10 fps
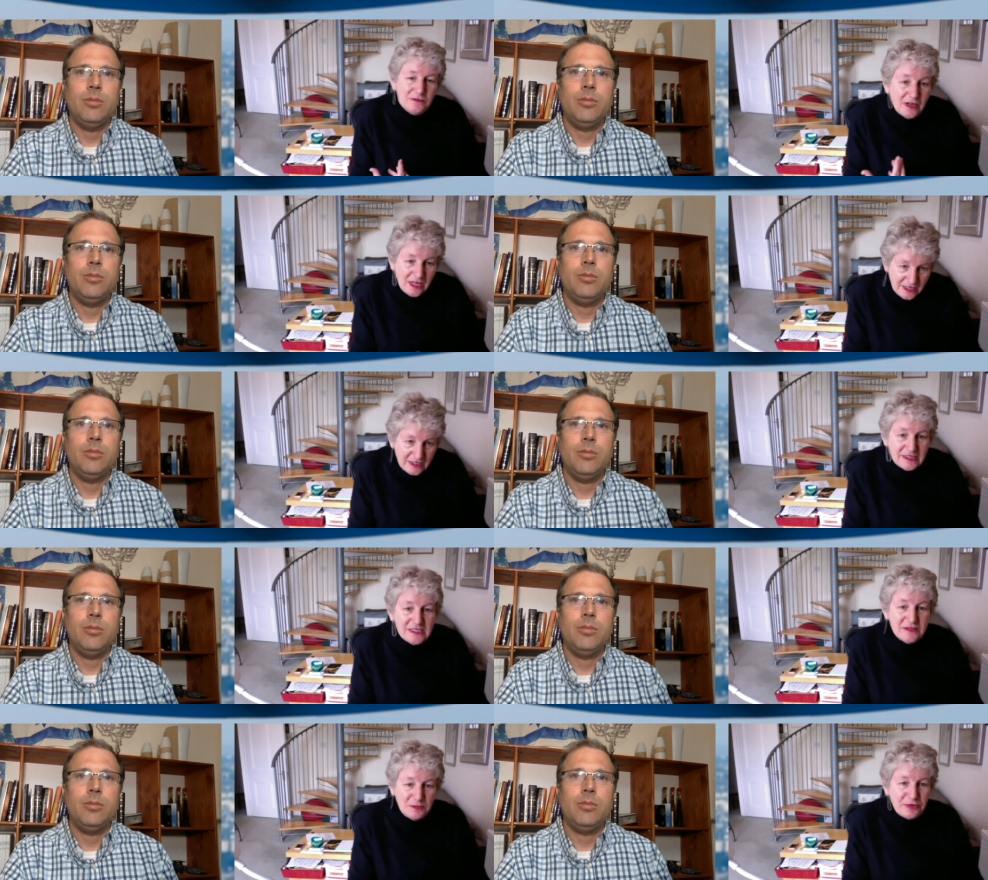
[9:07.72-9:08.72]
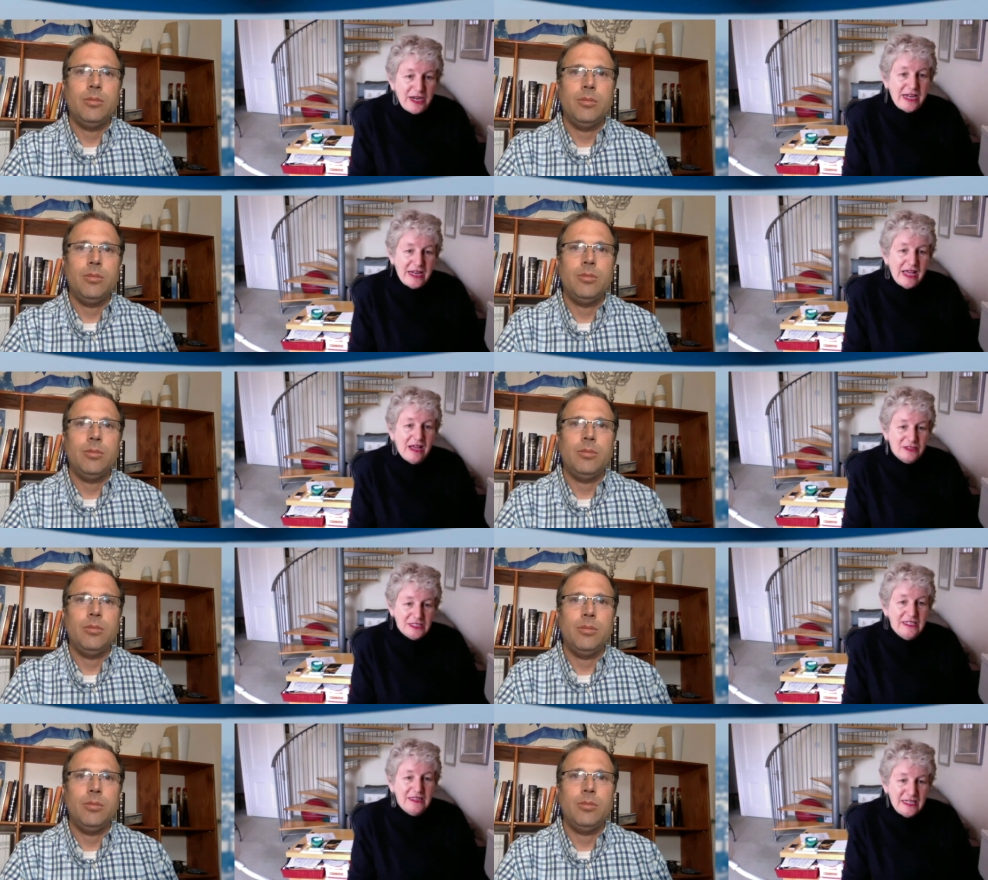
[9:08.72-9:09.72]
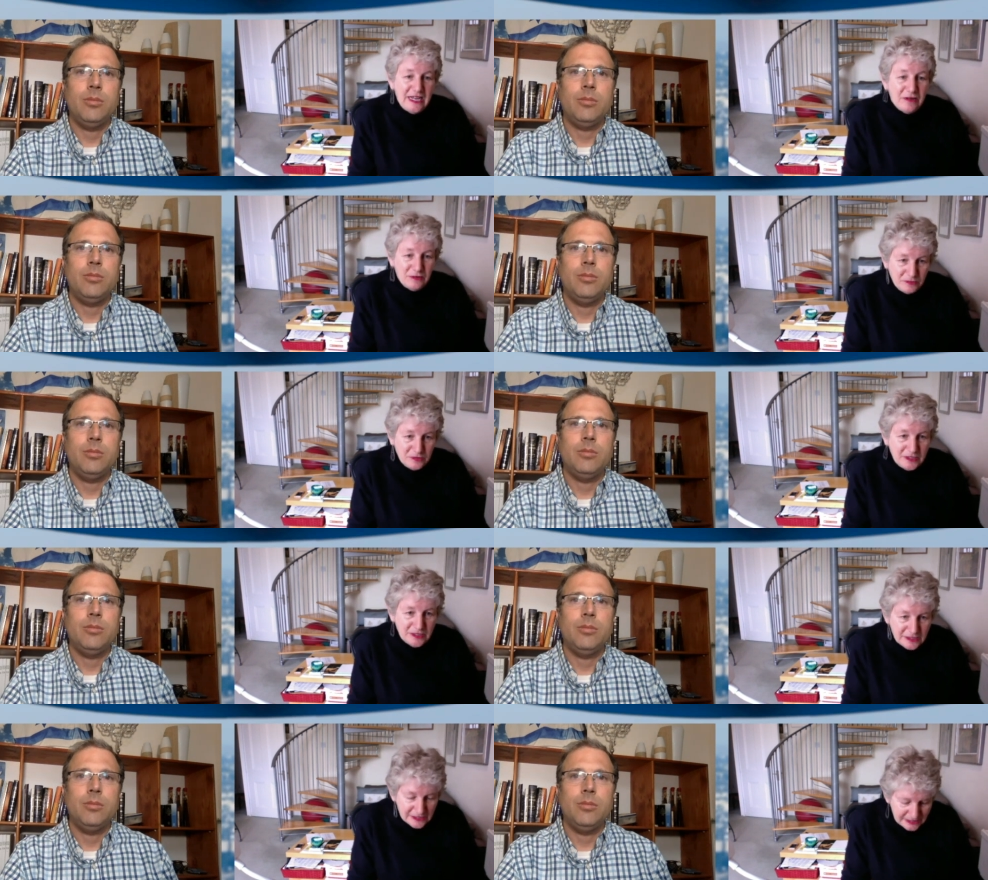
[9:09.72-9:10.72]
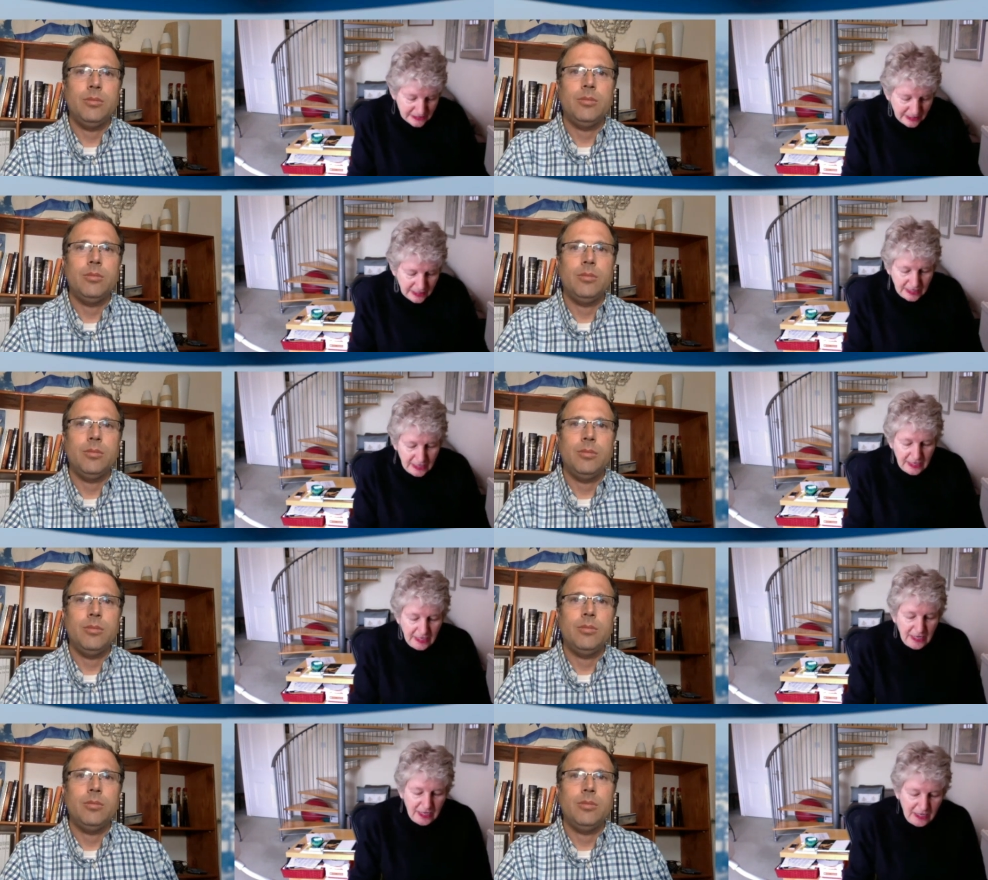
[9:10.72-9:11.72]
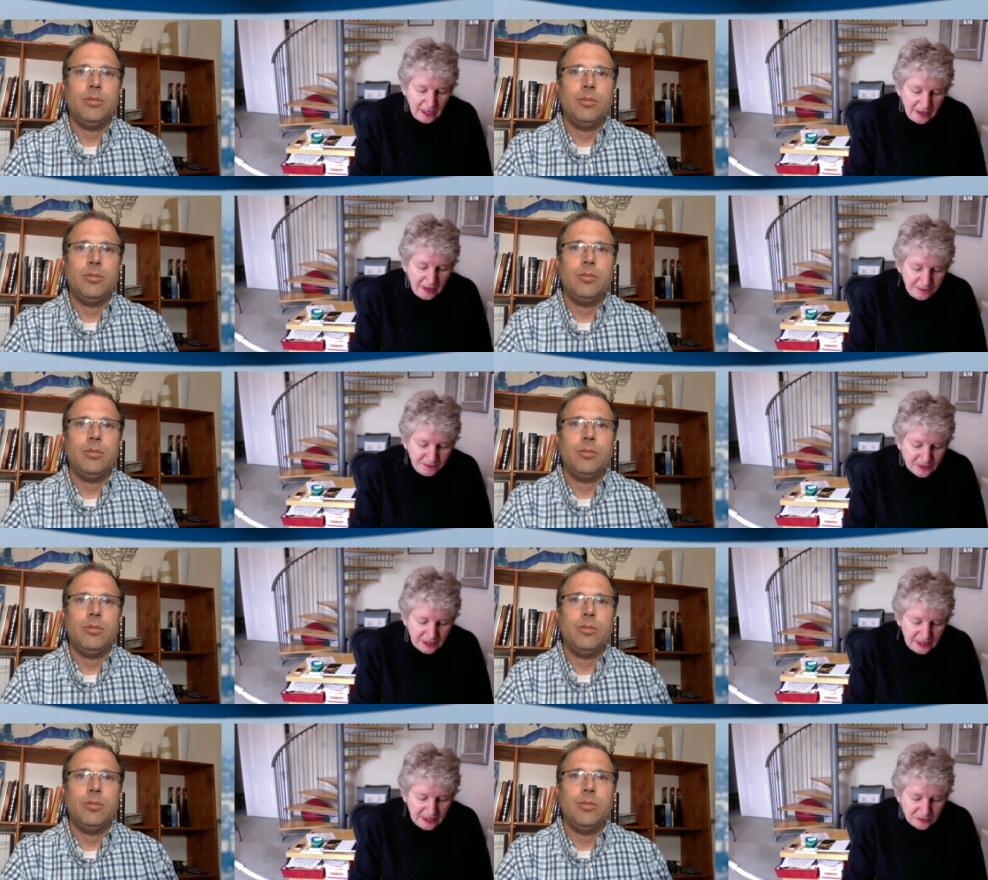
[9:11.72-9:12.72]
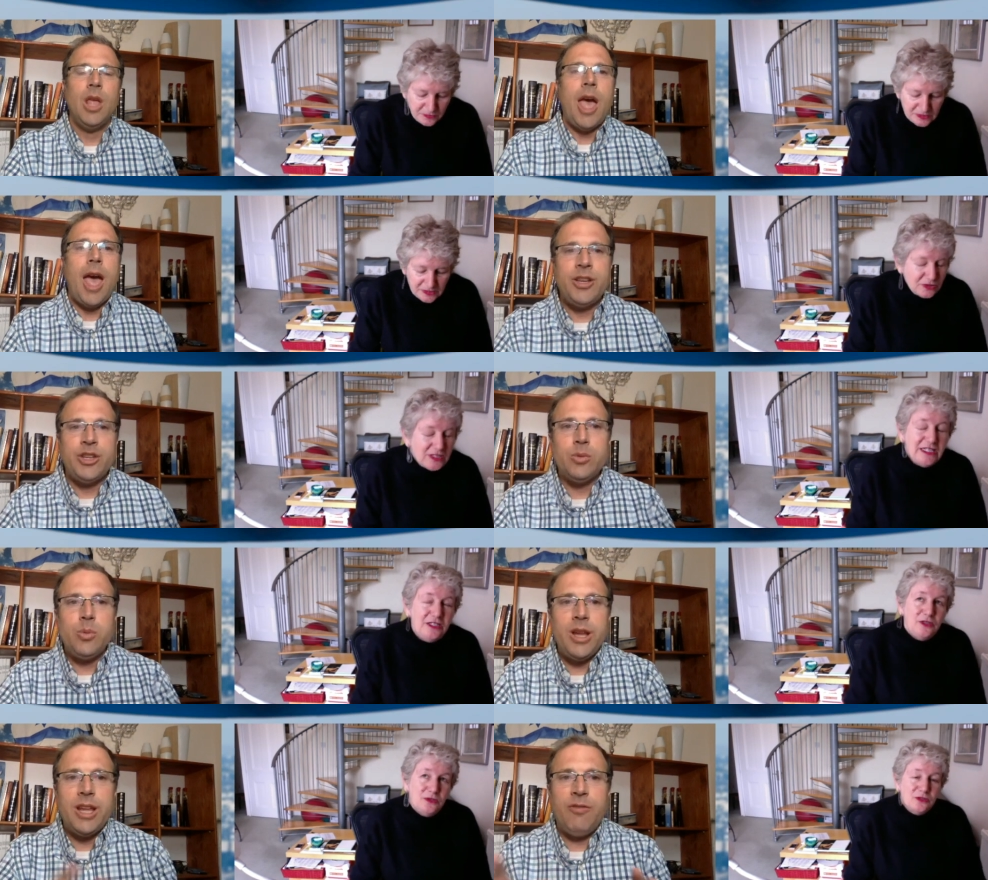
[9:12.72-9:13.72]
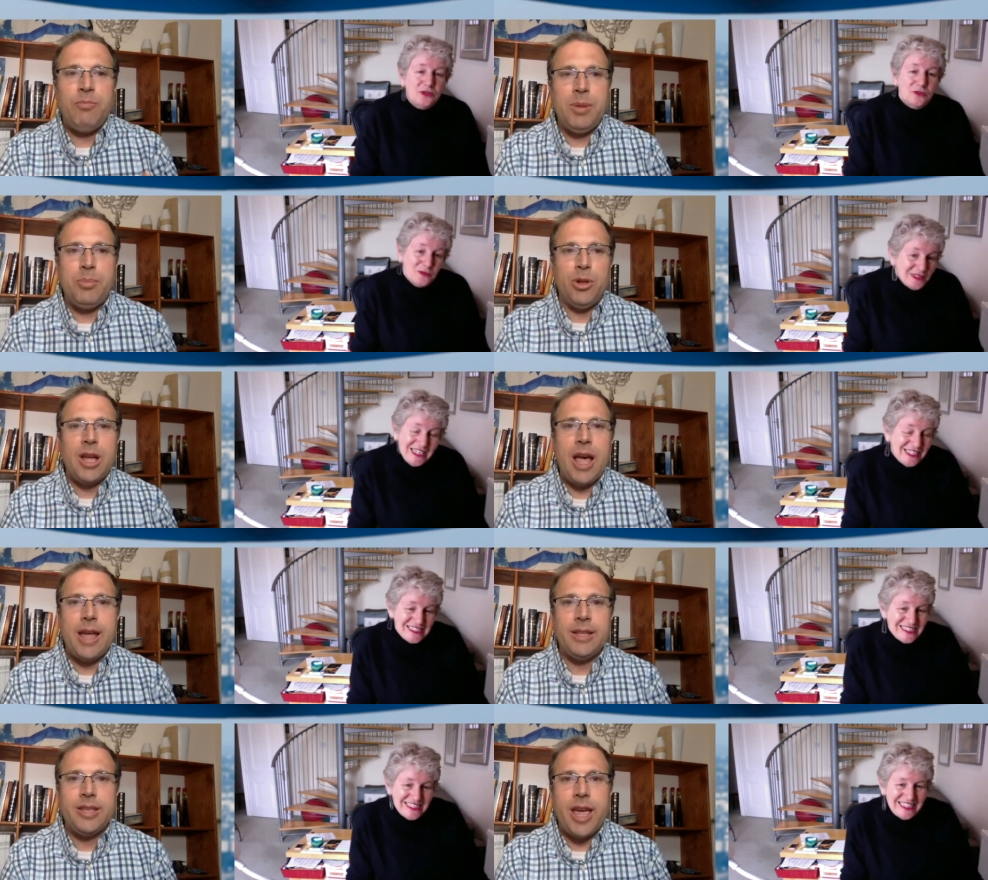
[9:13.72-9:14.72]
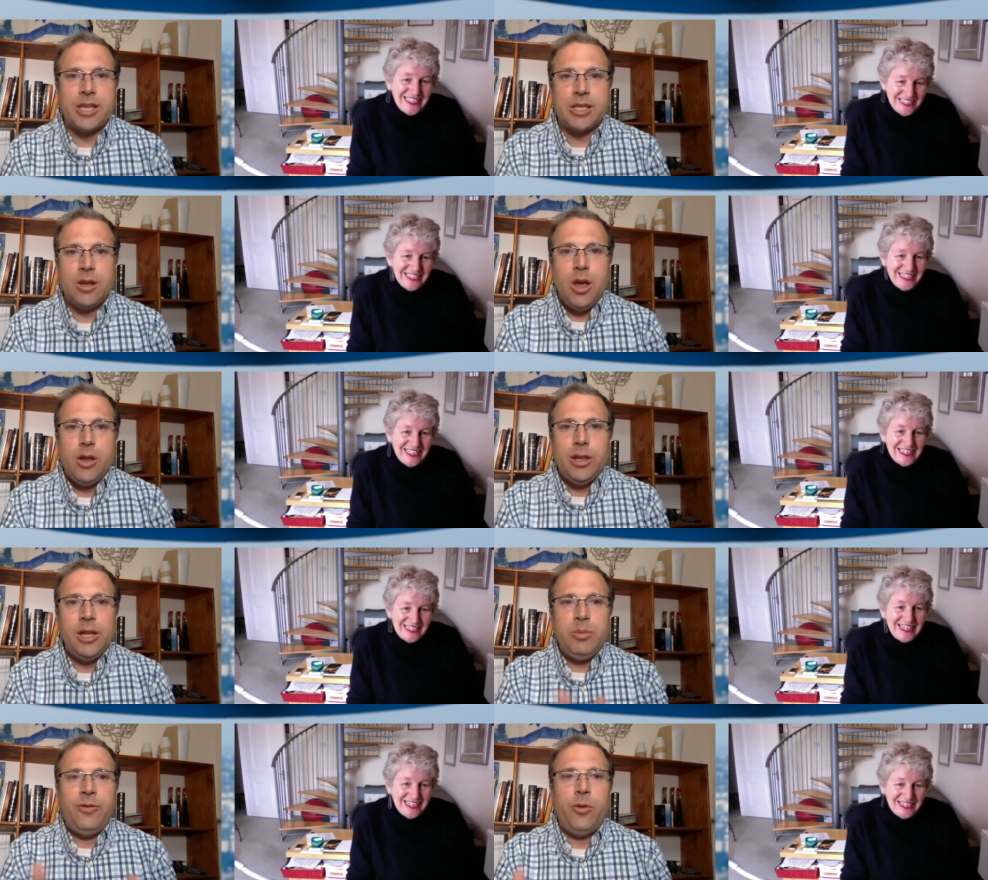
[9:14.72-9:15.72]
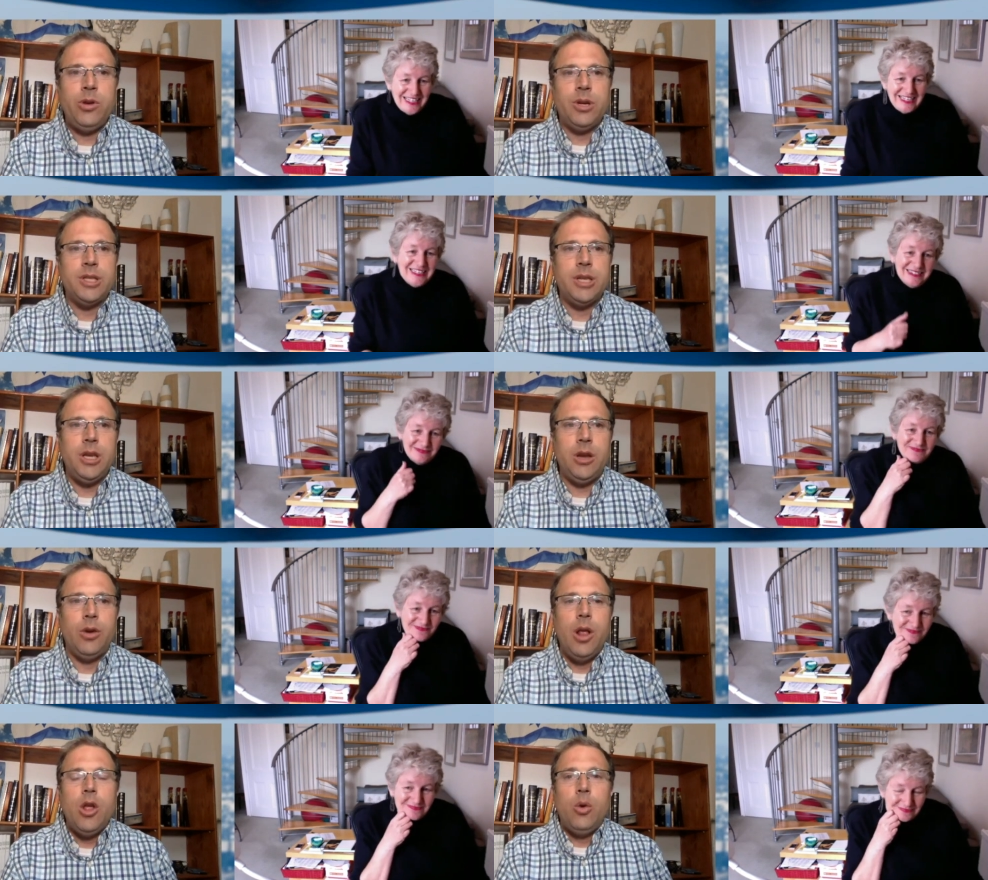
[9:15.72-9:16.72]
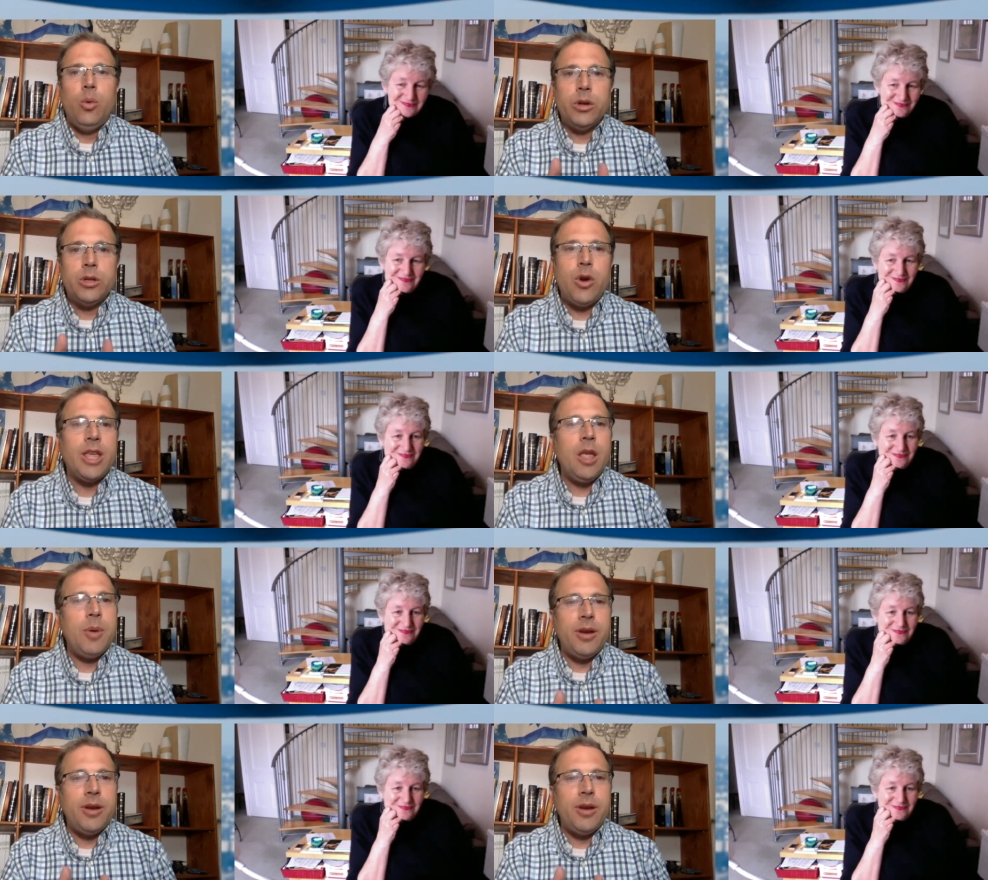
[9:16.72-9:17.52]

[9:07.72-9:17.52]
Speaker 1: riots to break out in the Arab world. Um, I just want to
Speaker 2: give people context. Yeah. Lyn, before yeah. you continue, we're talking about